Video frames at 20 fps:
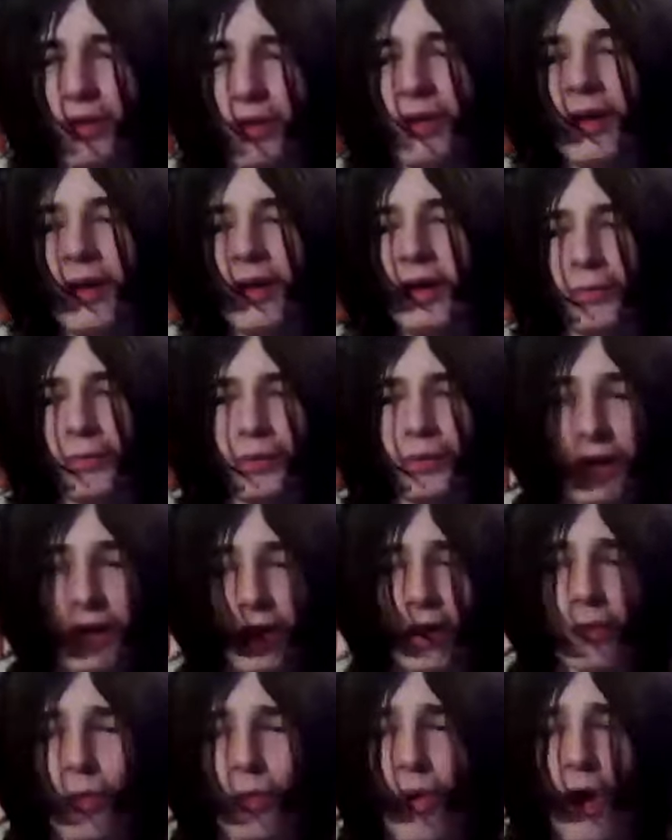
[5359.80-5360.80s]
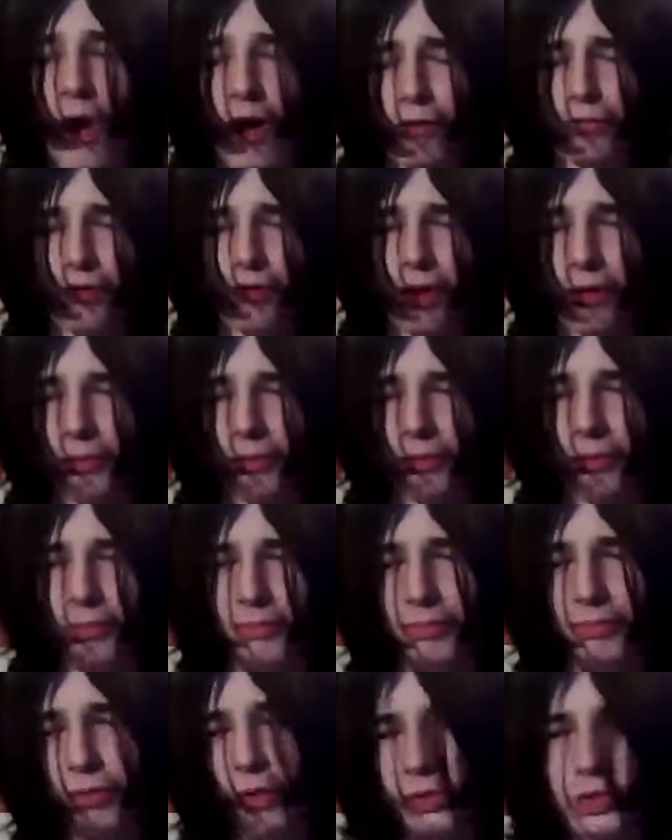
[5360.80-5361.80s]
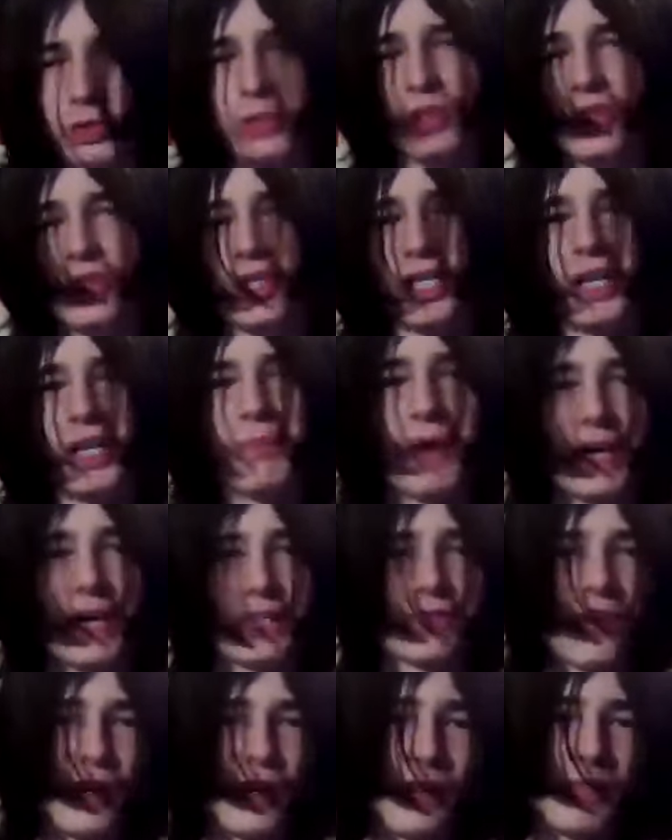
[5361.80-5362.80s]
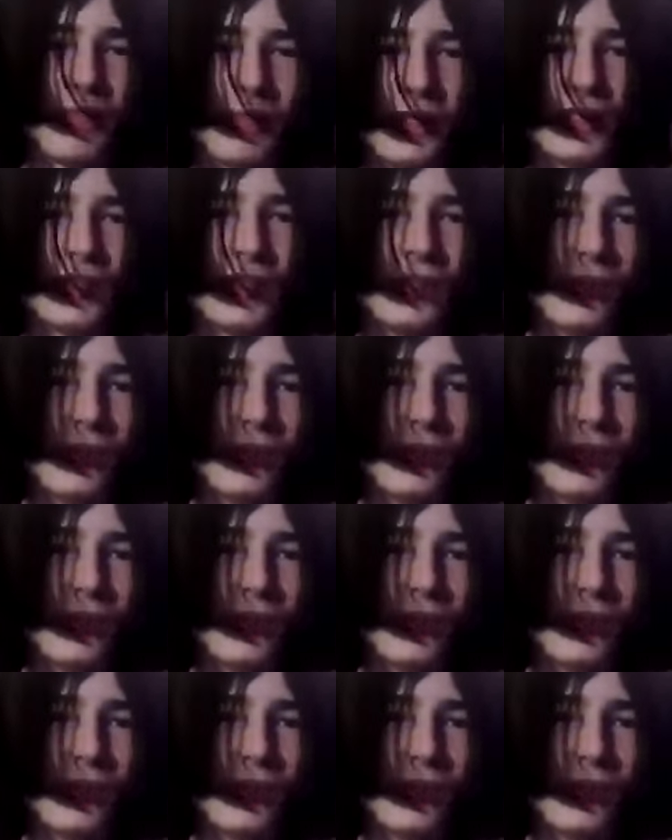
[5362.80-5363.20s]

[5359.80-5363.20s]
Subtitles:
it, but yeah, like what I've done, bought just a cheap ass fucking BC